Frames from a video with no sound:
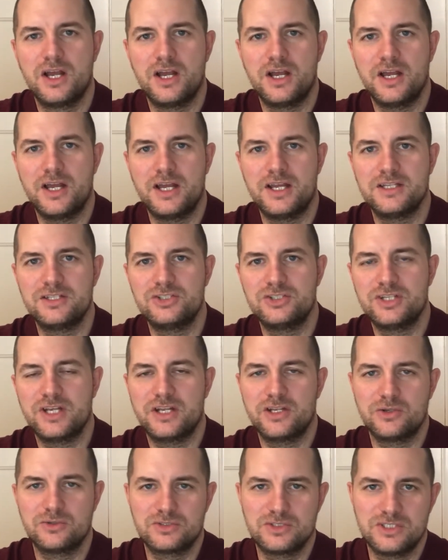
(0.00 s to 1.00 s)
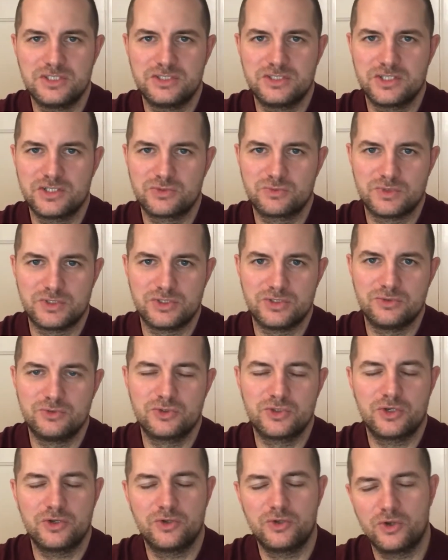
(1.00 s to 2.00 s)
and share those details with you
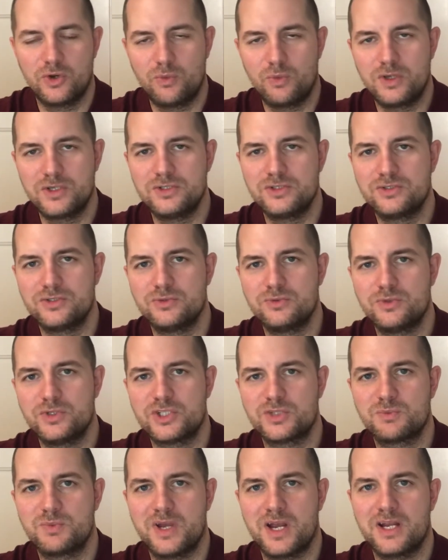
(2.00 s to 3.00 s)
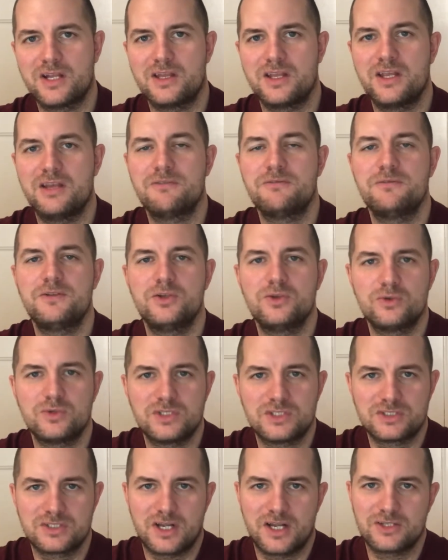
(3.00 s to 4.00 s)
so you know what to expect if you
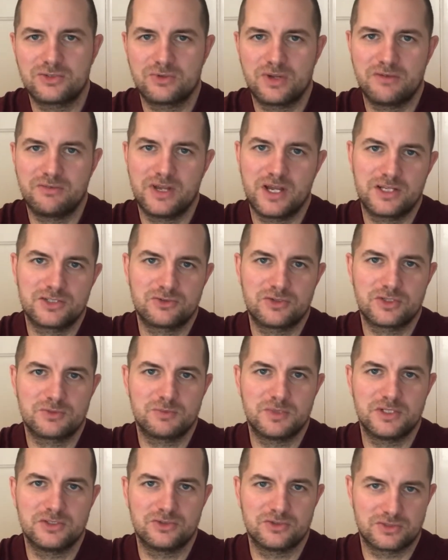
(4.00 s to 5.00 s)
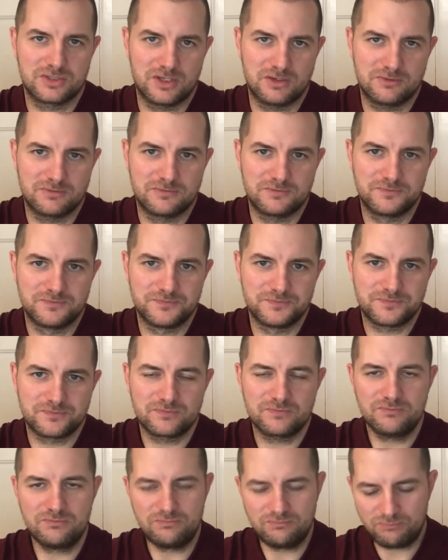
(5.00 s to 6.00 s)
decide to have a hair transplant yourself.
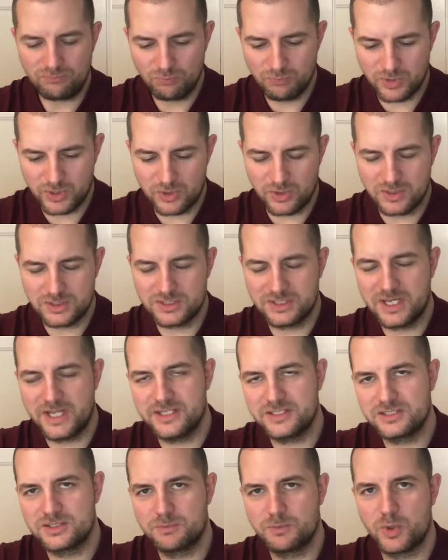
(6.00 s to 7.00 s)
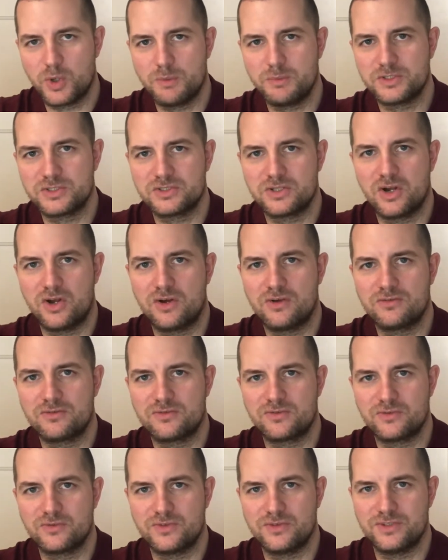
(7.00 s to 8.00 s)
Because that is the purpose of
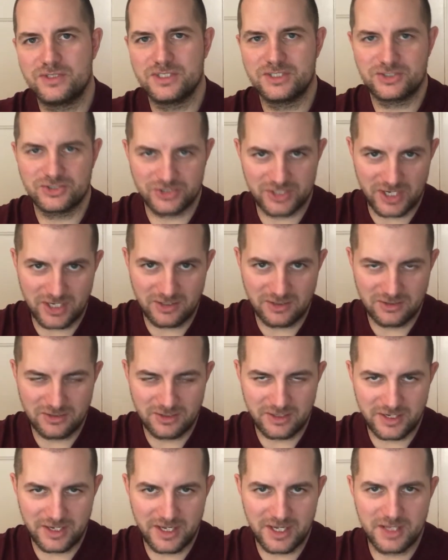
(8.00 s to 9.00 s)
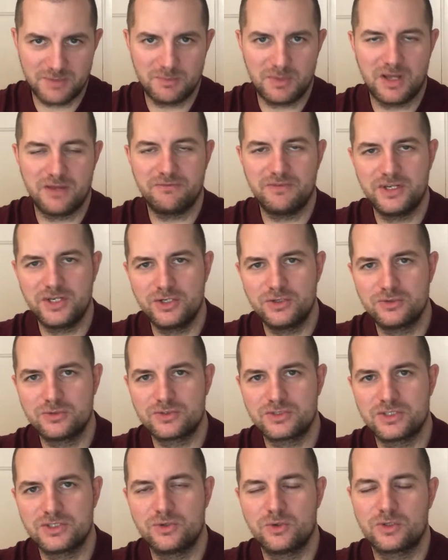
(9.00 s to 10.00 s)
this channel and my videos,
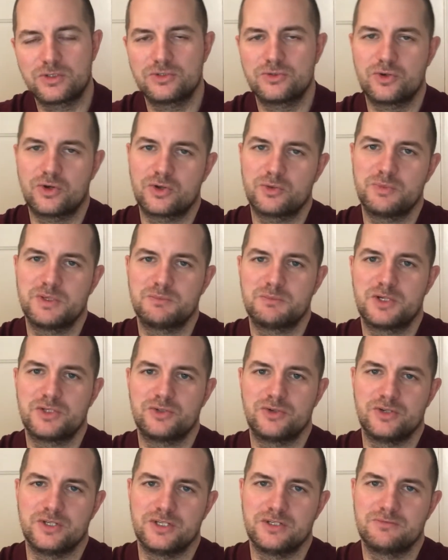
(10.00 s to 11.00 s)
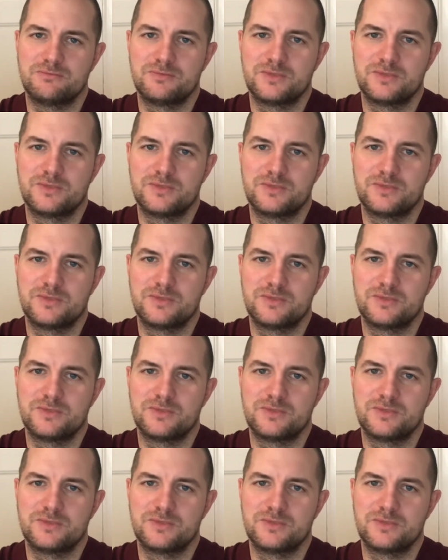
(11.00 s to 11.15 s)
in order to document my journey.